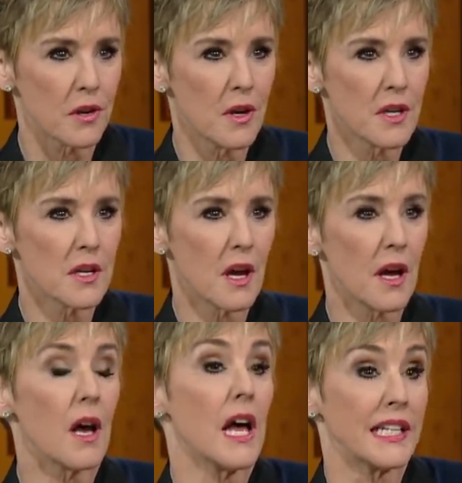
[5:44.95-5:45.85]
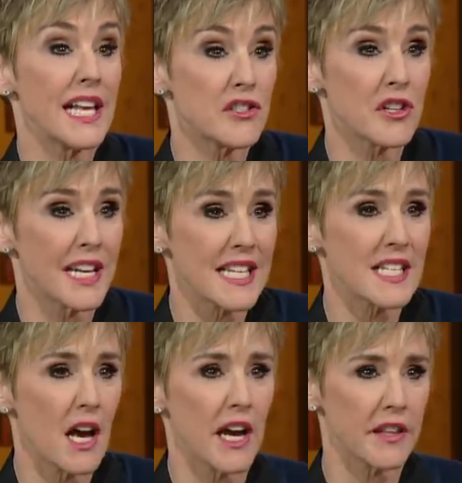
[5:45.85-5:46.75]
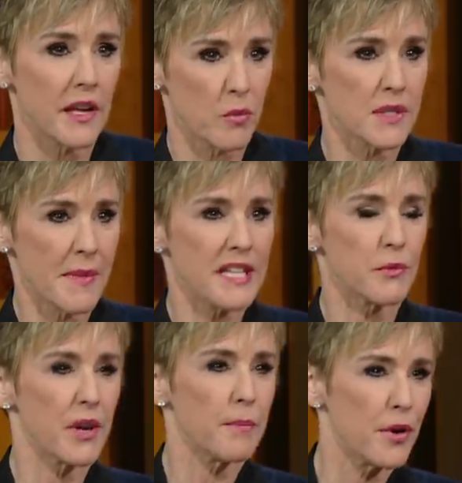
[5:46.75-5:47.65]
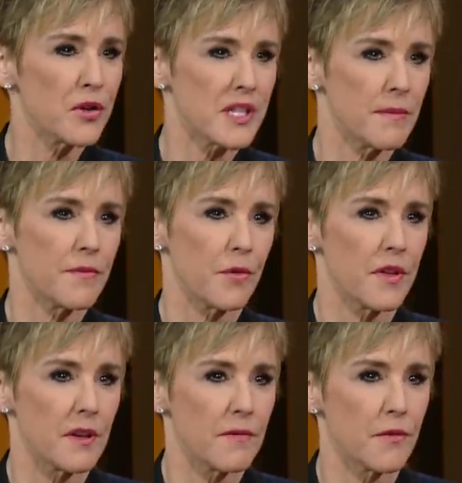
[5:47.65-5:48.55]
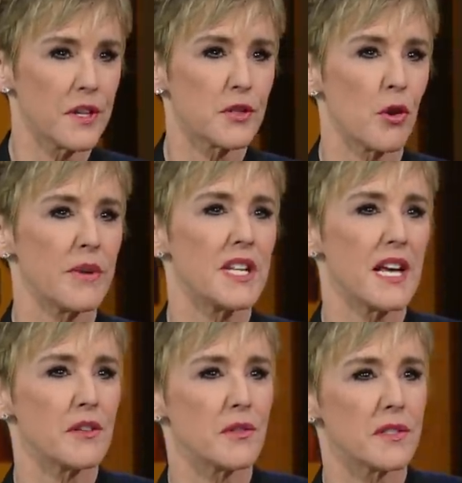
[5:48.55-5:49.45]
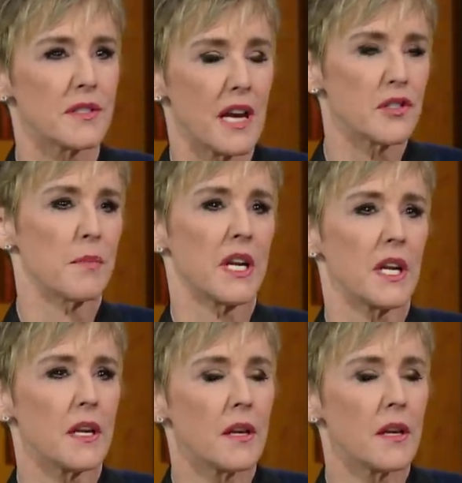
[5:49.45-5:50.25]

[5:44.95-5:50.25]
Uh, allegedly signed that was made to reimburse him for the, for the Stormy Daniels hush money?